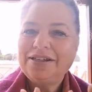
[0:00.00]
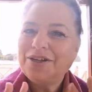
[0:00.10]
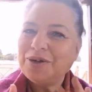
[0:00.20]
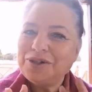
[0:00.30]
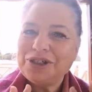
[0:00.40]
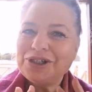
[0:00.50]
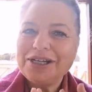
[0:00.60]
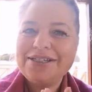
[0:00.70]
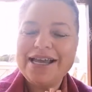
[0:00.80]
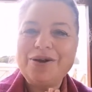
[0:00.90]
Don't
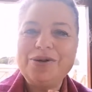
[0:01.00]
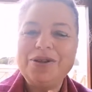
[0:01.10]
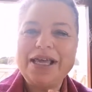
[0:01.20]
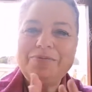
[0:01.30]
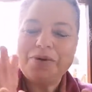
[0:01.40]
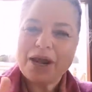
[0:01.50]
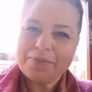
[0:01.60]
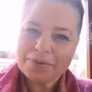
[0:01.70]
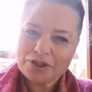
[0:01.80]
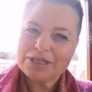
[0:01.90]
shut down on that.
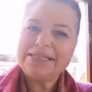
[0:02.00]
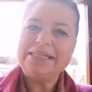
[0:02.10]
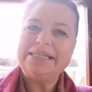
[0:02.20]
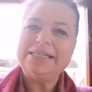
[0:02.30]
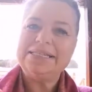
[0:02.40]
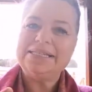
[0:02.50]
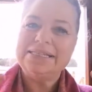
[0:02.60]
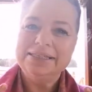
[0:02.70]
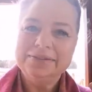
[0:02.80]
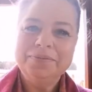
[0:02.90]
Perhaps just listen